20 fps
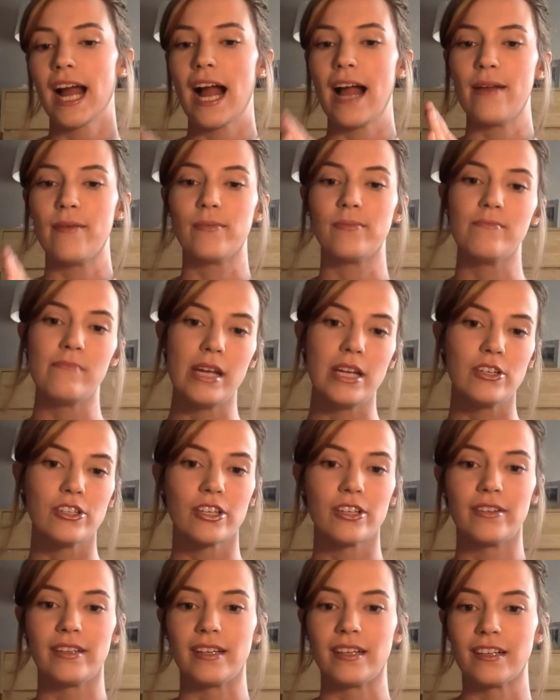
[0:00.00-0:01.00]
I made
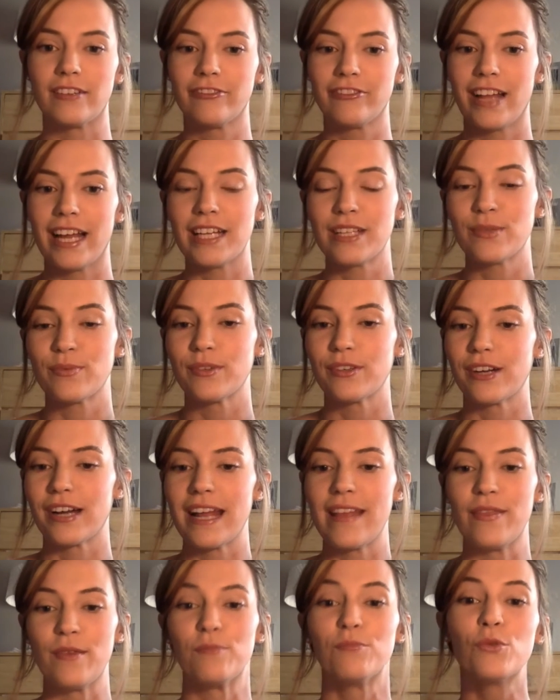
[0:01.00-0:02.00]
sure that our flights were
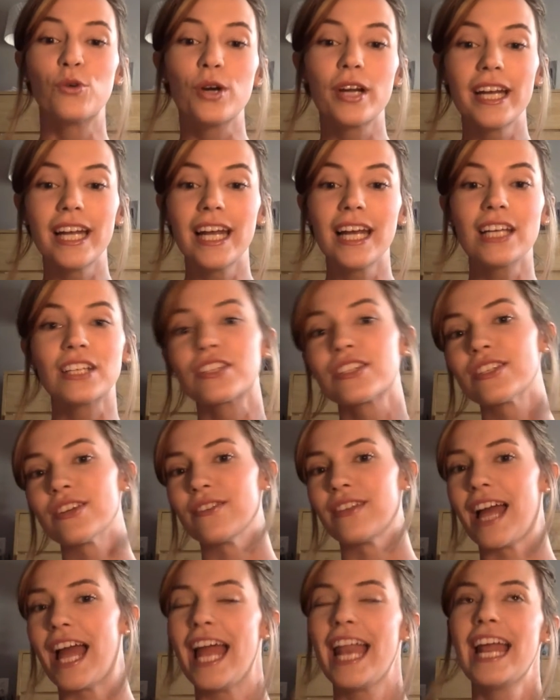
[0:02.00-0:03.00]
in the morning so
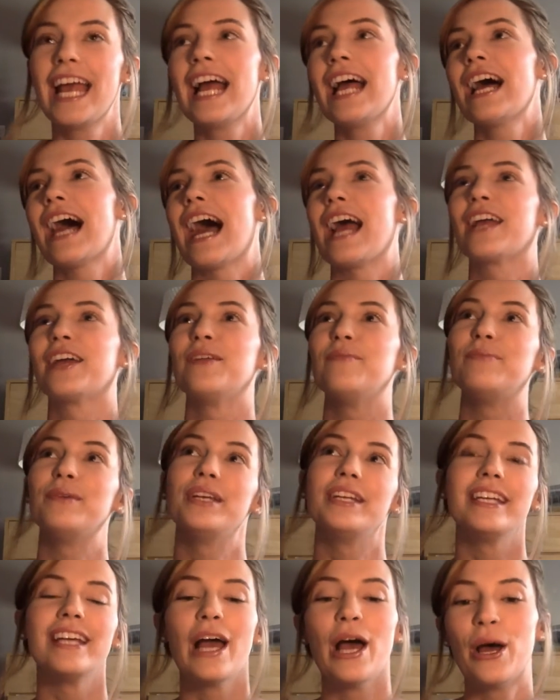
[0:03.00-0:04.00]
that I could
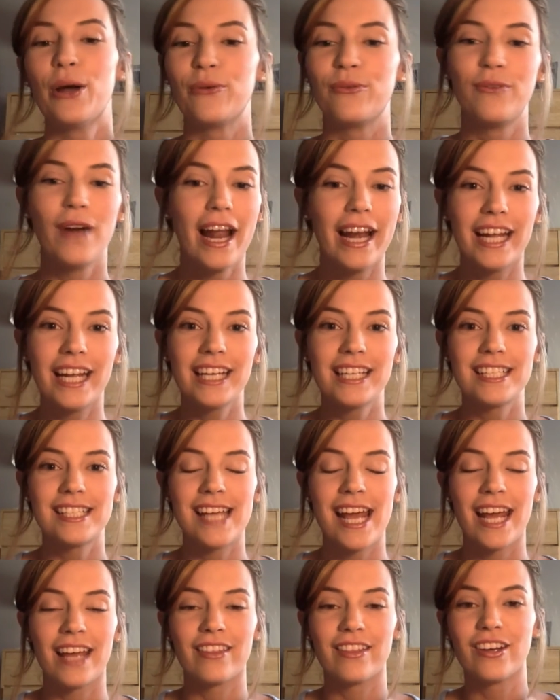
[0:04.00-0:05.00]
be ready to
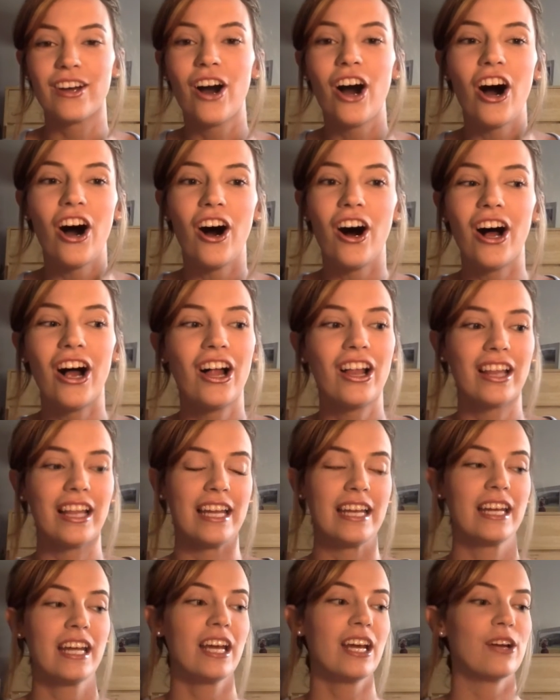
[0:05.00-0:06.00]
take the call
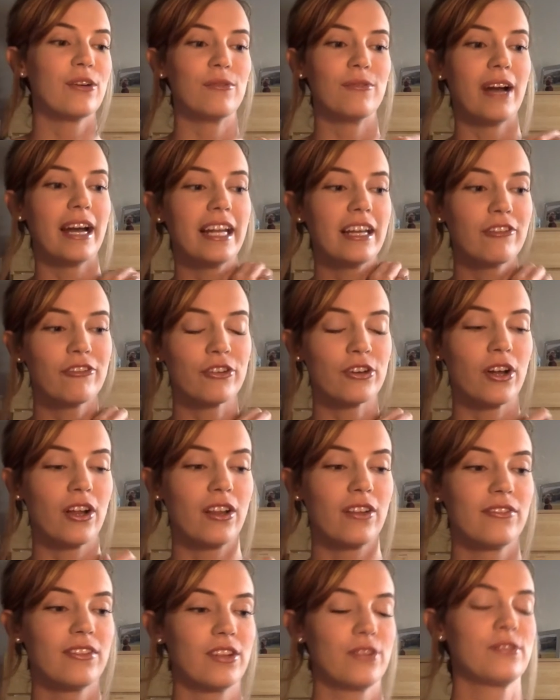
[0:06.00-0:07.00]
and ready for all
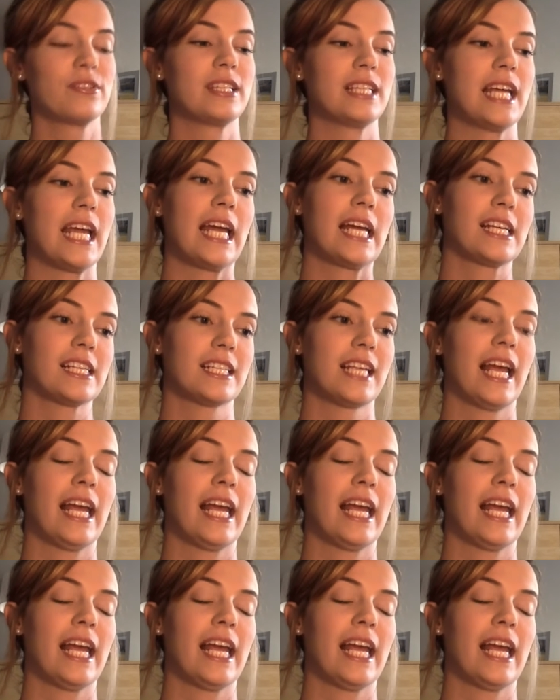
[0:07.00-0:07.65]
of those things.